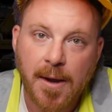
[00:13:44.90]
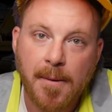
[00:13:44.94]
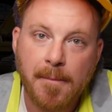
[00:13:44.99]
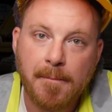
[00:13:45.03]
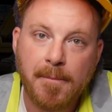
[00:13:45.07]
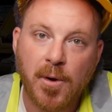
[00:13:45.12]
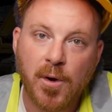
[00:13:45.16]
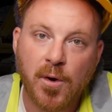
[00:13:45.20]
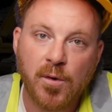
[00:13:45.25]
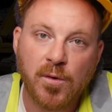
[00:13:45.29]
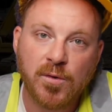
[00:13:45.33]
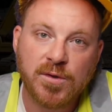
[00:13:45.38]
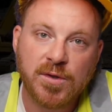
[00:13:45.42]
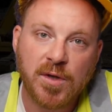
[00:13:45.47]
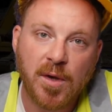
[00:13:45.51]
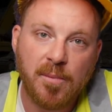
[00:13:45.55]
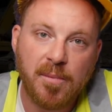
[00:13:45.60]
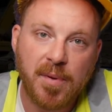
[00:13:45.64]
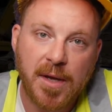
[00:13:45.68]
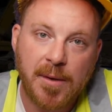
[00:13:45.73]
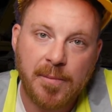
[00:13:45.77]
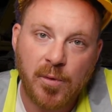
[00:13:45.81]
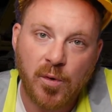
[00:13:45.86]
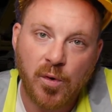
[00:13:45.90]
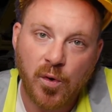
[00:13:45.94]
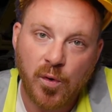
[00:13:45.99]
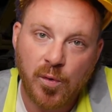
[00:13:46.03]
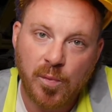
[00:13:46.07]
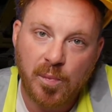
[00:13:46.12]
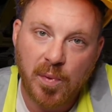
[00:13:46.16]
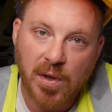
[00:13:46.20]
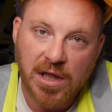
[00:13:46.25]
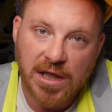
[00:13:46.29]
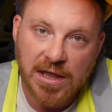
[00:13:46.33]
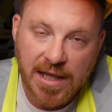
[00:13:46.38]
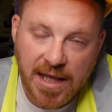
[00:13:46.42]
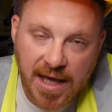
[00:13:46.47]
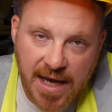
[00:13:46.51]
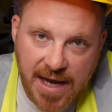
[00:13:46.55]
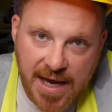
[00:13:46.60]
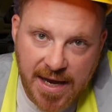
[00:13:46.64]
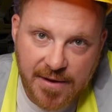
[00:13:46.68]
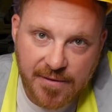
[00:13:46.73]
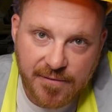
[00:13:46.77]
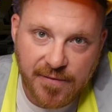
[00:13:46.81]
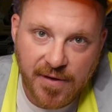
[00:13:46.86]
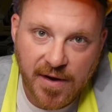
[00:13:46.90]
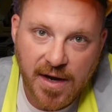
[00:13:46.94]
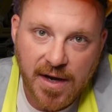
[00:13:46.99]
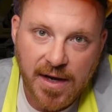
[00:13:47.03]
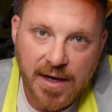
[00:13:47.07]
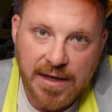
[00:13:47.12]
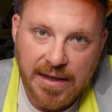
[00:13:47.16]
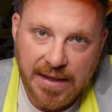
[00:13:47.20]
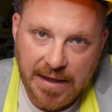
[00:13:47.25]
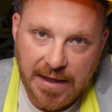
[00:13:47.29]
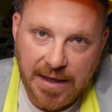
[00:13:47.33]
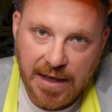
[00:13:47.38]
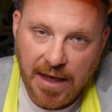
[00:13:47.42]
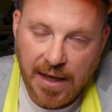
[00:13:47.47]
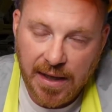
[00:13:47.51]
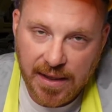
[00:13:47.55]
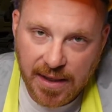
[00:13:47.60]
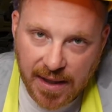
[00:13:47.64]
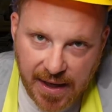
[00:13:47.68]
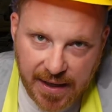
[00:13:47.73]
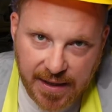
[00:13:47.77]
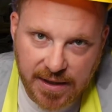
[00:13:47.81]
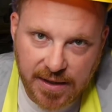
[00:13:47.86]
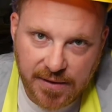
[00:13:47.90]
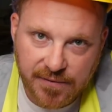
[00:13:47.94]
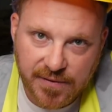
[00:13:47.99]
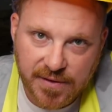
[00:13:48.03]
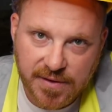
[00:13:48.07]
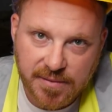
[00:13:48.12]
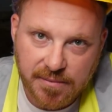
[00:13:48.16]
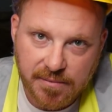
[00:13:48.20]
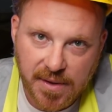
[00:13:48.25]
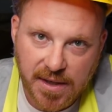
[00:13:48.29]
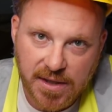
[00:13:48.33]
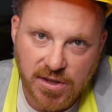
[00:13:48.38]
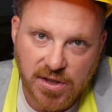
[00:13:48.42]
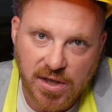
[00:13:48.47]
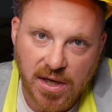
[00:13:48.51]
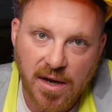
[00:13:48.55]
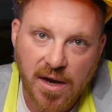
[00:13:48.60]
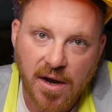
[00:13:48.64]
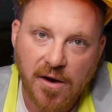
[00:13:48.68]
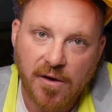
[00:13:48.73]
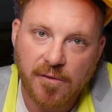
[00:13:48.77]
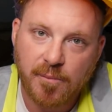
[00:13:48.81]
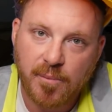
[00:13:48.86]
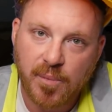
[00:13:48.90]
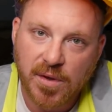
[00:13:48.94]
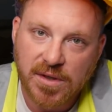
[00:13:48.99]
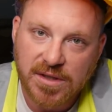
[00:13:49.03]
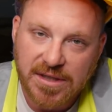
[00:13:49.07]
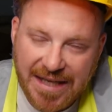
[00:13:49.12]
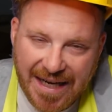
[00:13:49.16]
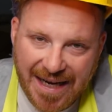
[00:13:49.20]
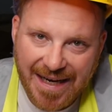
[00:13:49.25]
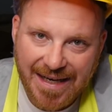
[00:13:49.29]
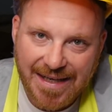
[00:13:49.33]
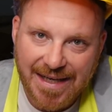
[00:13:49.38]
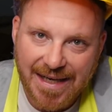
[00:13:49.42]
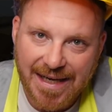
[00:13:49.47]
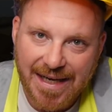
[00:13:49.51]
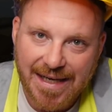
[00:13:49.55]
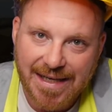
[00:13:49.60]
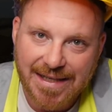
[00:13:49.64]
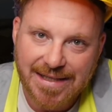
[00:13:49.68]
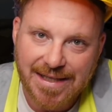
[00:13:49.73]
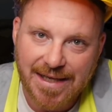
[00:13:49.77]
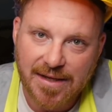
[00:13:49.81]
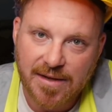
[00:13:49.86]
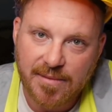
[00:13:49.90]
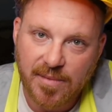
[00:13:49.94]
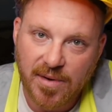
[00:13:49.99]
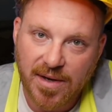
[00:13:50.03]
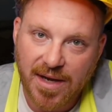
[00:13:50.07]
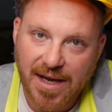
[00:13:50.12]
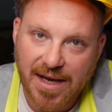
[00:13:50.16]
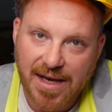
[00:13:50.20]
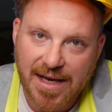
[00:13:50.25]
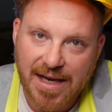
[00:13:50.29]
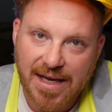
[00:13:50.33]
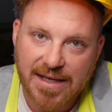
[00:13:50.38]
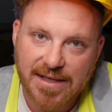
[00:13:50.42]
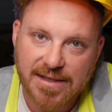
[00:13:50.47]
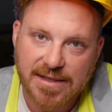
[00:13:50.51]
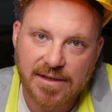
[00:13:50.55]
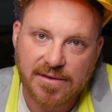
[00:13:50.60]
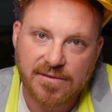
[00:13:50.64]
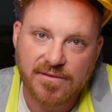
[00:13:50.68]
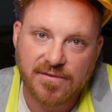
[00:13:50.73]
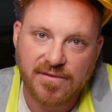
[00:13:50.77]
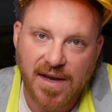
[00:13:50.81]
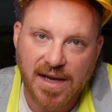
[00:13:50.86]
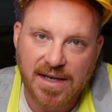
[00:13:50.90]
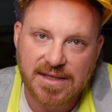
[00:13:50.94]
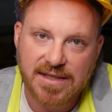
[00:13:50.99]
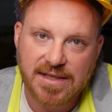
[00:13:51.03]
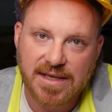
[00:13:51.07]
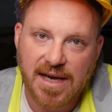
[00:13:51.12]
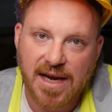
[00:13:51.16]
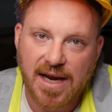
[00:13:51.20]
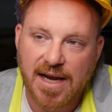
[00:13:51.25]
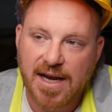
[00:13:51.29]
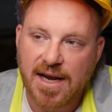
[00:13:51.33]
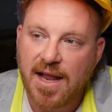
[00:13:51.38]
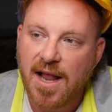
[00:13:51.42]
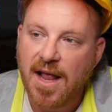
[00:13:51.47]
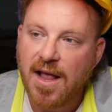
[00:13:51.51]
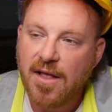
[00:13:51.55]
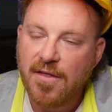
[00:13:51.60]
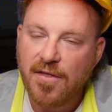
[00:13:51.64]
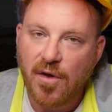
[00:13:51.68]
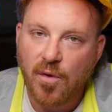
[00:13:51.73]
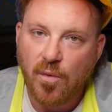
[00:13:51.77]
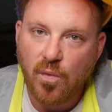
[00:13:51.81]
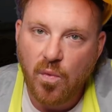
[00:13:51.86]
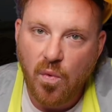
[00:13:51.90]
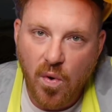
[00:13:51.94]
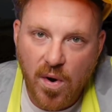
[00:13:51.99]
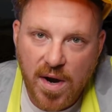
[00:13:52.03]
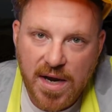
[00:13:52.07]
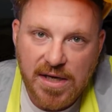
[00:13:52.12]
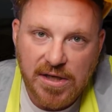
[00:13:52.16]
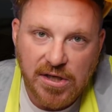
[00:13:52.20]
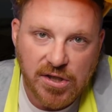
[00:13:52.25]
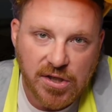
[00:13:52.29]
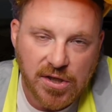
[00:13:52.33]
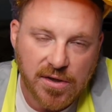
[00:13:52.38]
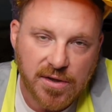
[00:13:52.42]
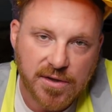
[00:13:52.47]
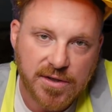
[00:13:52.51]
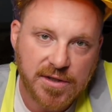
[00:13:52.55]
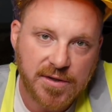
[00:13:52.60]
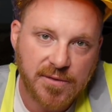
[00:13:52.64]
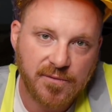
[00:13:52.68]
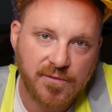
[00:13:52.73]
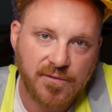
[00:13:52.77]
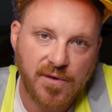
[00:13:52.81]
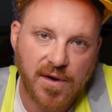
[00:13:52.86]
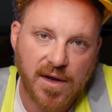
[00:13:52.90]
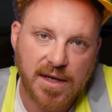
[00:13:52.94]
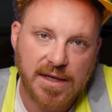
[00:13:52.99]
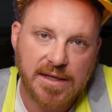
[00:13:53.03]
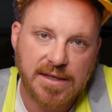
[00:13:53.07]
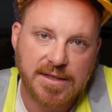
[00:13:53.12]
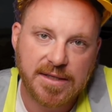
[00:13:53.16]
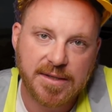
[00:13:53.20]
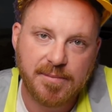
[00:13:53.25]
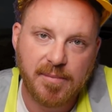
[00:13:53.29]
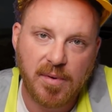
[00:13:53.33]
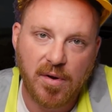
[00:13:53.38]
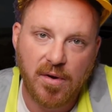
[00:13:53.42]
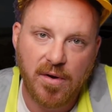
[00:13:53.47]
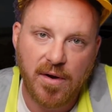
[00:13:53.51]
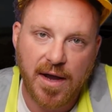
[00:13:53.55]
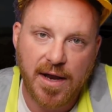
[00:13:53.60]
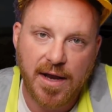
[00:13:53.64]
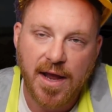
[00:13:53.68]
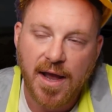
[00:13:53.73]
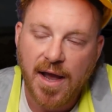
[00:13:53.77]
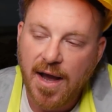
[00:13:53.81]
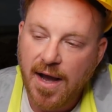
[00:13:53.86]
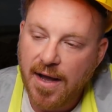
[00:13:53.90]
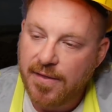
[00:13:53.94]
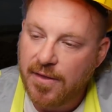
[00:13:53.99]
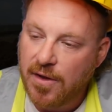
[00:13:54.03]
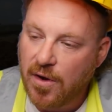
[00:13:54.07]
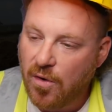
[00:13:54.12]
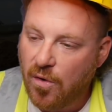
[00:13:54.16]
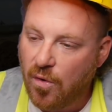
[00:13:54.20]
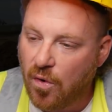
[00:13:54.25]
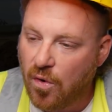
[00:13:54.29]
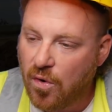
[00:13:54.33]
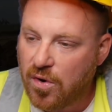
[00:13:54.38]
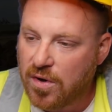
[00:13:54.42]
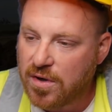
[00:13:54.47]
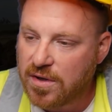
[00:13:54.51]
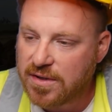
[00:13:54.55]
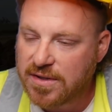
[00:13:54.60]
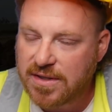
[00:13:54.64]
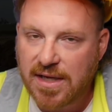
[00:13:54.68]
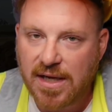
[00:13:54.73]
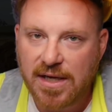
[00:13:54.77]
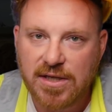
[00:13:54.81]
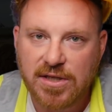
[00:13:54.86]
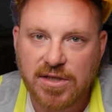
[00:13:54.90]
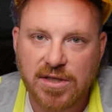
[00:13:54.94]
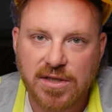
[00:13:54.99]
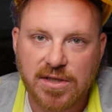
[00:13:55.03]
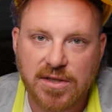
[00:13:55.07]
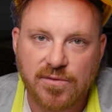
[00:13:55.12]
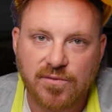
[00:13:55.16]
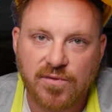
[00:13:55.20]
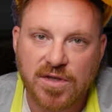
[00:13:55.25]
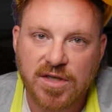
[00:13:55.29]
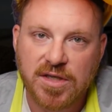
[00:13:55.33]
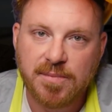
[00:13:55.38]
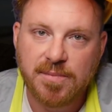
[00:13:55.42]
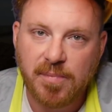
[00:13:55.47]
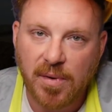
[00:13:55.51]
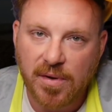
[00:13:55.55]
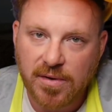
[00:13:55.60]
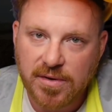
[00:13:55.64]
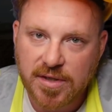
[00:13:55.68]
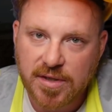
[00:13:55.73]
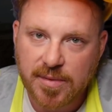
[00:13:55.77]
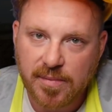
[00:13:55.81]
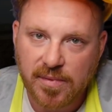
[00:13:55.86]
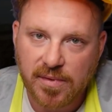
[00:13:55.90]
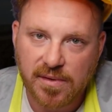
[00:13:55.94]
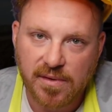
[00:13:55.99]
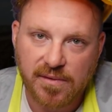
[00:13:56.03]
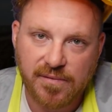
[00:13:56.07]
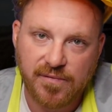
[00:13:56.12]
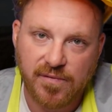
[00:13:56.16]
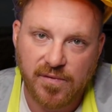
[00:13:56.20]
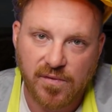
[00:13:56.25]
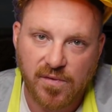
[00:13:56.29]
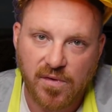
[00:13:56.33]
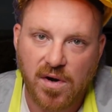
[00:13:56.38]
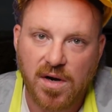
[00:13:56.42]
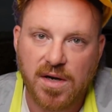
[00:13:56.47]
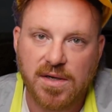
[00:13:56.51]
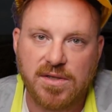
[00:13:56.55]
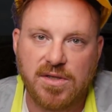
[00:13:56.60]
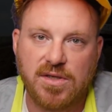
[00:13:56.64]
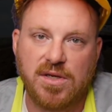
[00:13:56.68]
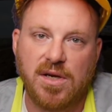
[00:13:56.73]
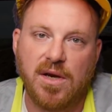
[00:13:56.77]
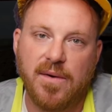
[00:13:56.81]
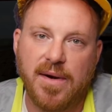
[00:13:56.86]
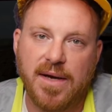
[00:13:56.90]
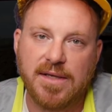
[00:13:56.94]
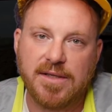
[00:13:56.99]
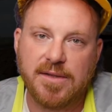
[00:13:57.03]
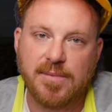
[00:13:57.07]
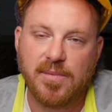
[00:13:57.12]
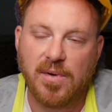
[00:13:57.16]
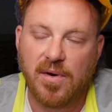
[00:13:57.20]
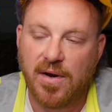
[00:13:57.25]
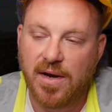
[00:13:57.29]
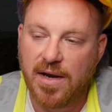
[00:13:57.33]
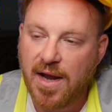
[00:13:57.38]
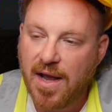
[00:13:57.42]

but also people who believe in the collectivist measure of protecting each other by getting ourselves vaccinated, that we show some fucking spine, and that organisations responsible for us show our spine.